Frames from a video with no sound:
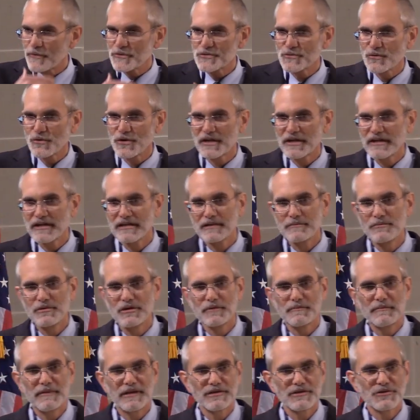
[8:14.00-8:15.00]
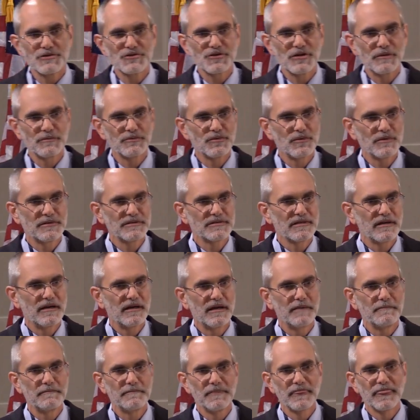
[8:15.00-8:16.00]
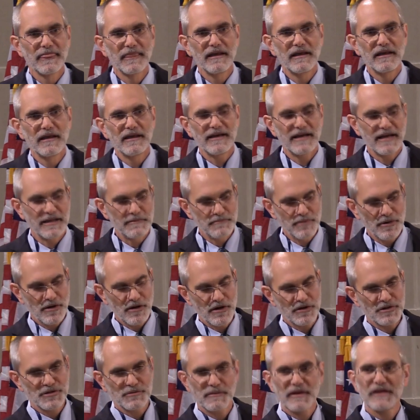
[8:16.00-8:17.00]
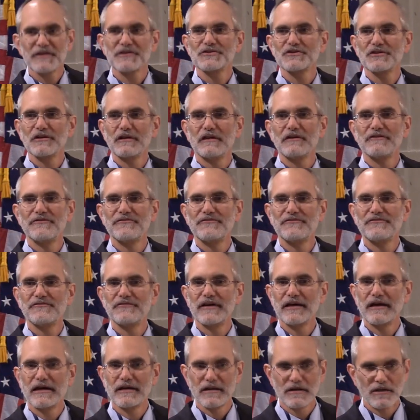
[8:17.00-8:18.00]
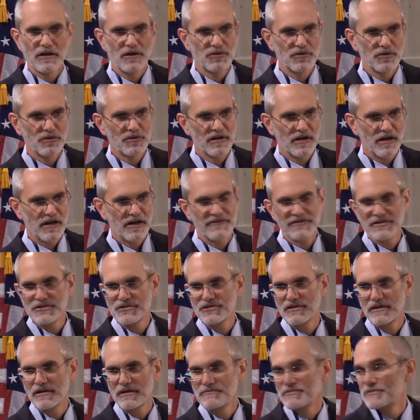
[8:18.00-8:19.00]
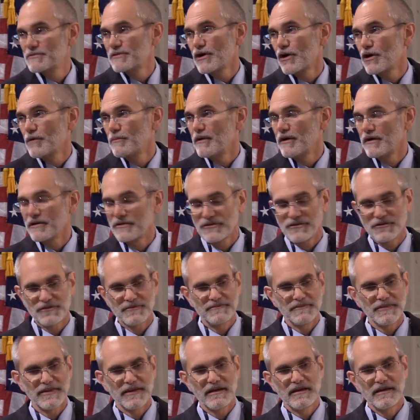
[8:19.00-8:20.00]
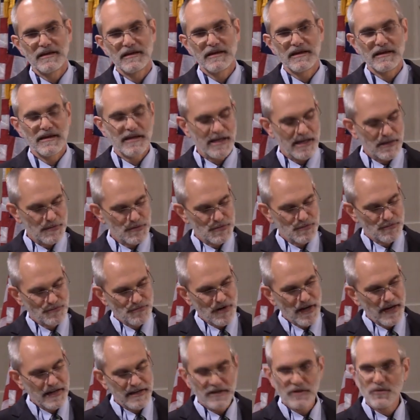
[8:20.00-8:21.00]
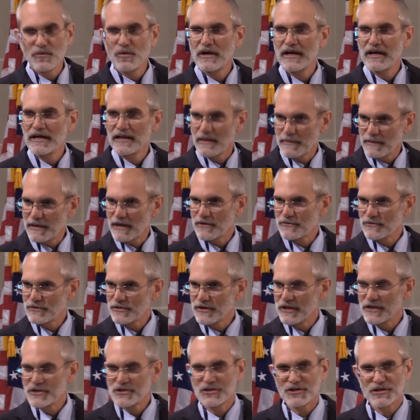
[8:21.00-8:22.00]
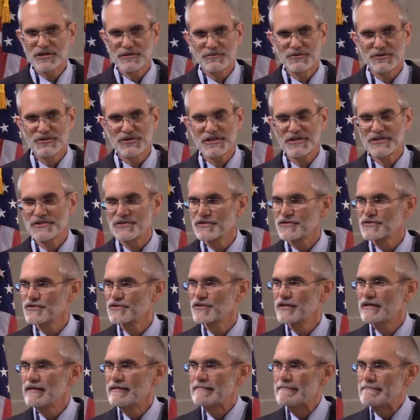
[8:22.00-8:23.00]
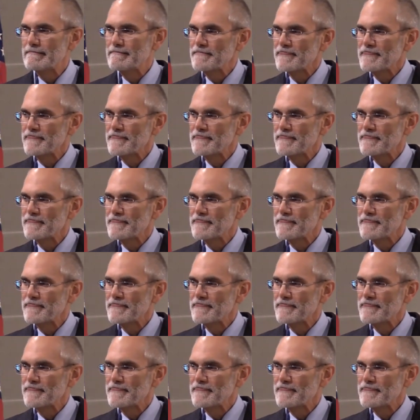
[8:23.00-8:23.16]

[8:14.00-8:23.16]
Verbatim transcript: I was working on book manuscripts one time, and I had parked myself at a local coffee shop, Starbucks. I was writing away about the relationship with Jesus.